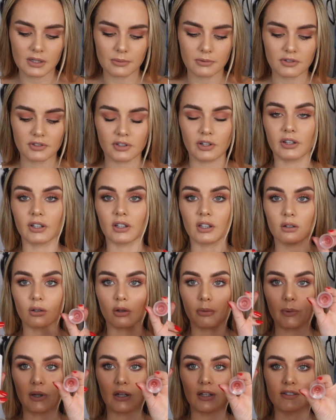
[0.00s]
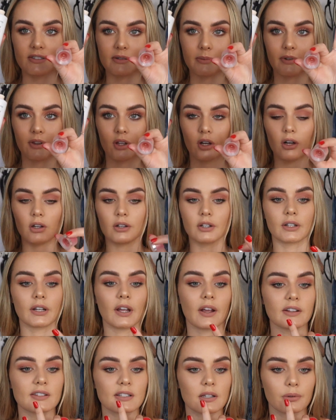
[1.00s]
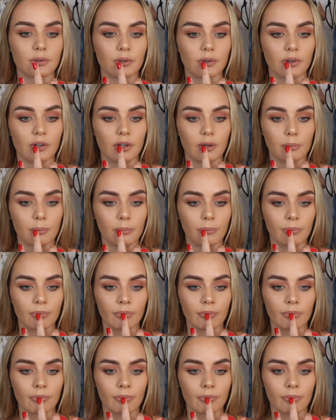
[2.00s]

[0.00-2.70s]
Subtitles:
So I'm just going in with my Elizabeth Arden 8 Hour Cream.